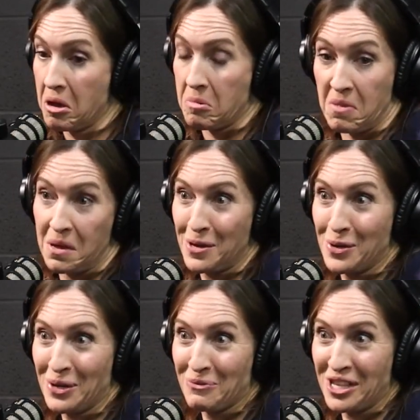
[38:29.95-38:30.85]
Maybe you
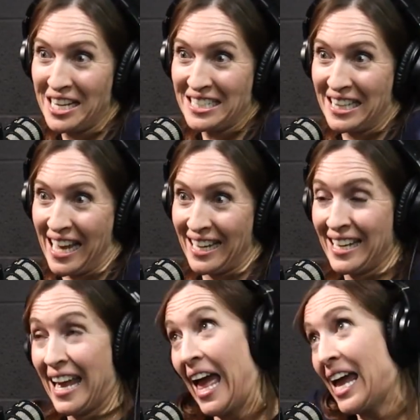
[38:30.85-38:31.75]
can relate to that.
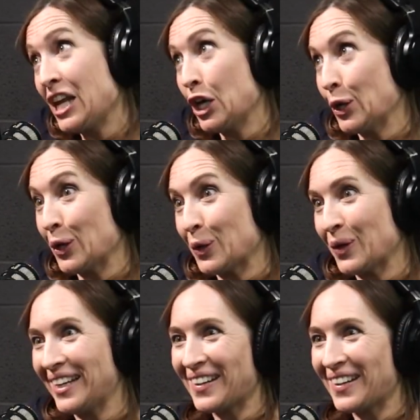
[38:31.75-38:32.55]
Anywho,